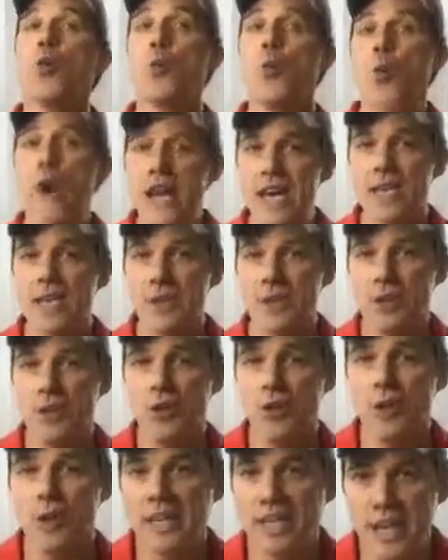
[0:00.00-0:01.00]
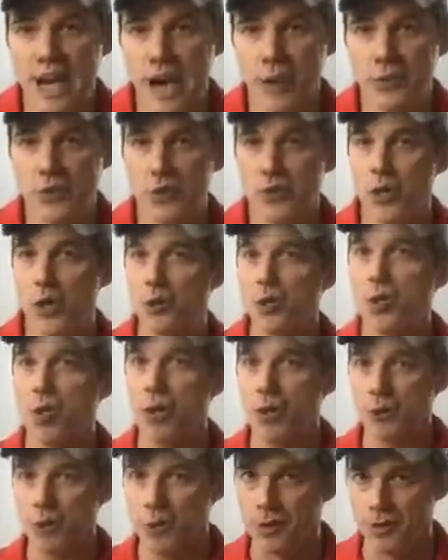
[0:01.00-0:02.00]
When you encounter those
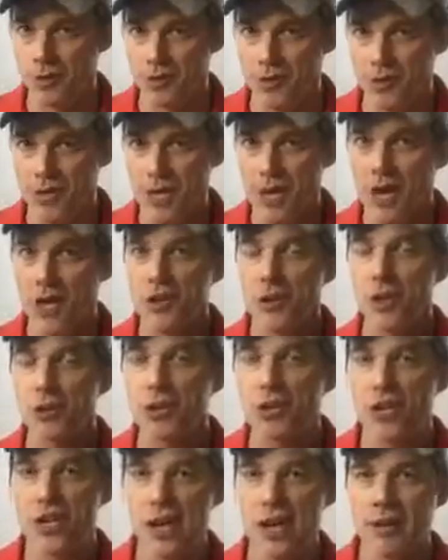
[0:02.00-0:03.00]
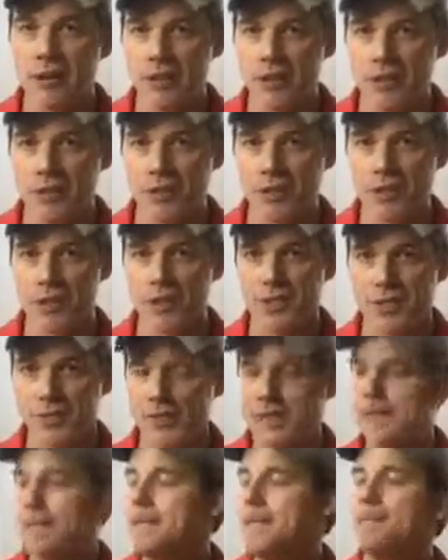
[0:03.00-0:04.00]
hurdles, those challenges,
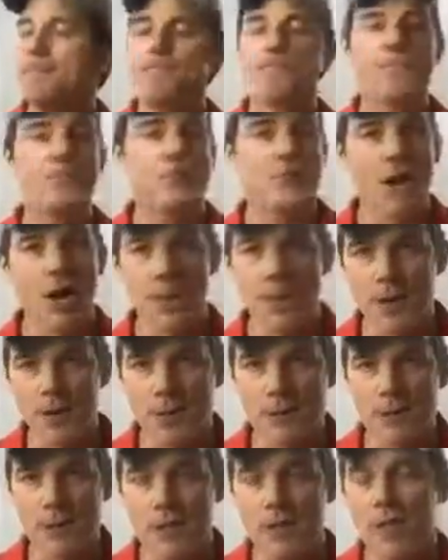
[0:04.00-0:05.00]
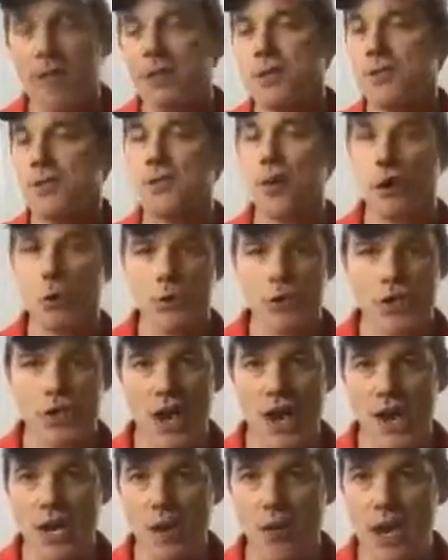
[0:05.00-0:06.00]
jump them. Don't
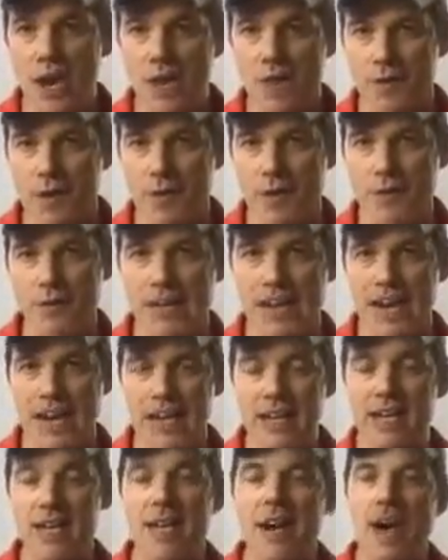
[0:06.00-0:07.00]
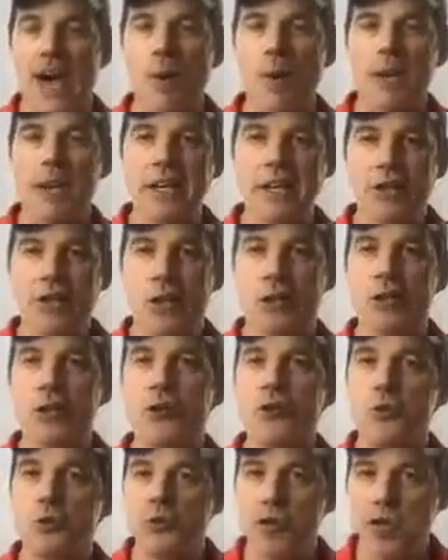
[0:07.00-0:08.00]
shy away from them, okay? I want to
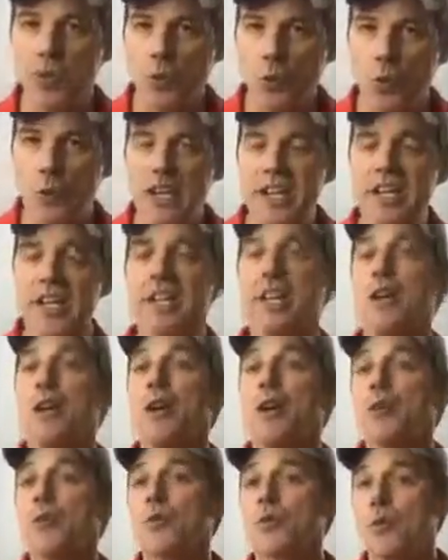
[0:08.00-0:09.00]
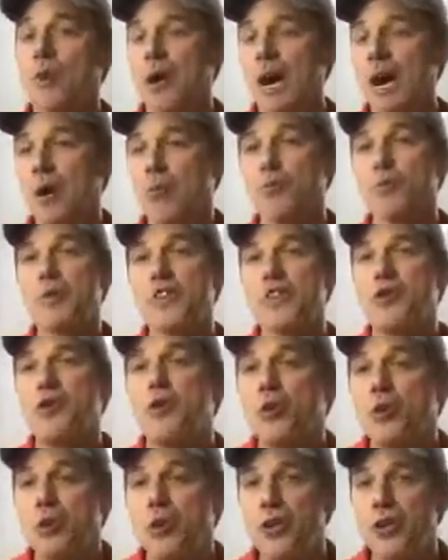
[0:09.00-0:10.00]
encourage you this week,
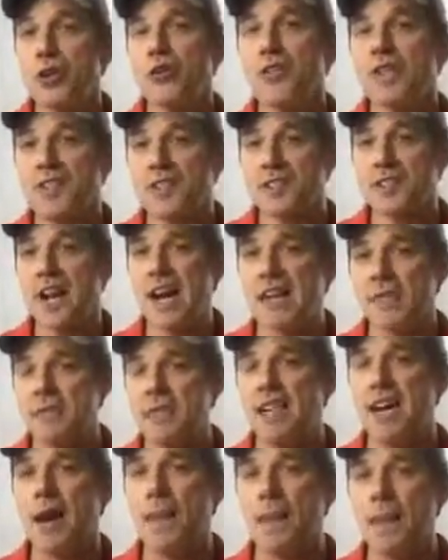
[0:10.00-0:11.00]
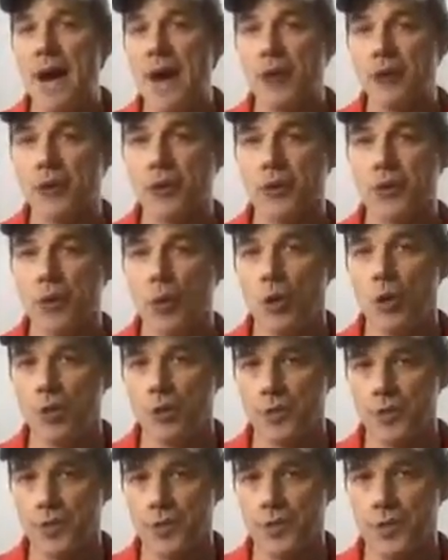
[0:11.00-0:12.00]
renew your excitement about your
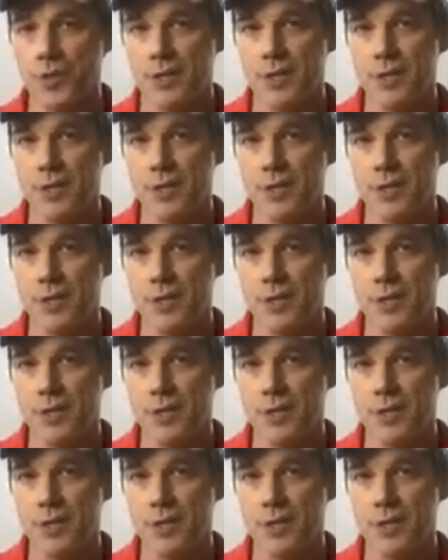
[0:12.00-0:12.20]
goals.